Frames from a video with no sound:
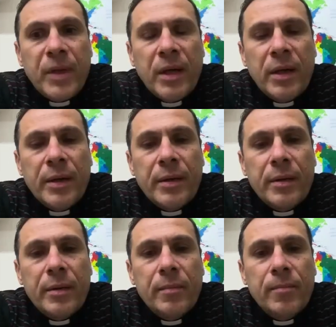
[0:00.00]

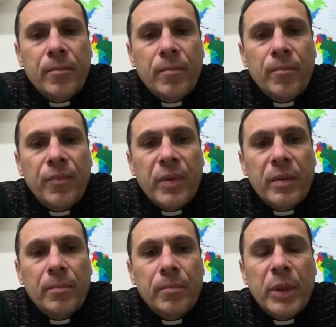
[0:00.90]
are,
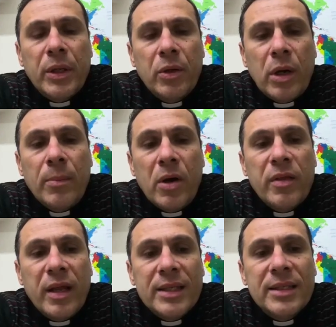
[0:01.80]
you know,
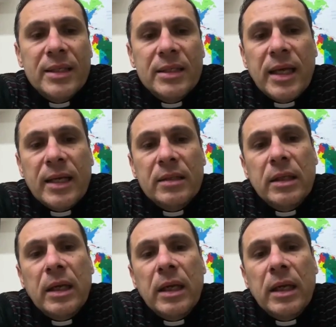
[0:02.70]
among the lessons that